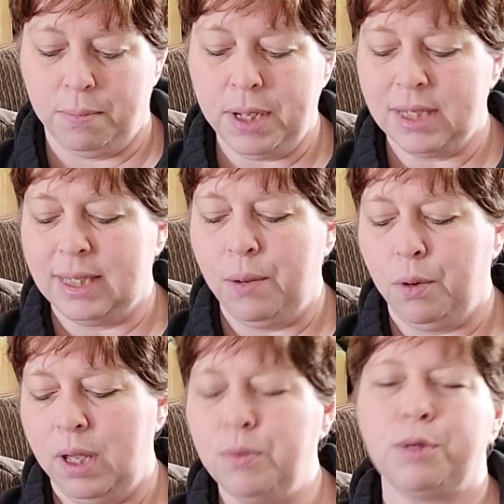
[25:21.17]
because
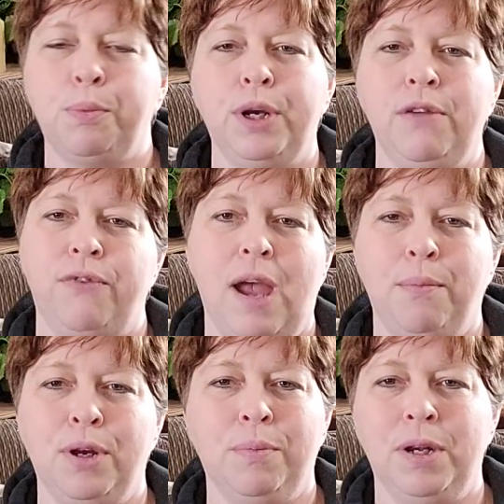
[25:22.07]
it was pretty
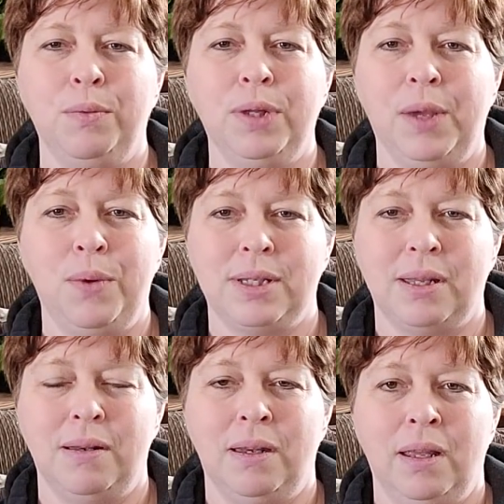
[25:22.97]
fabric, but it really wasn't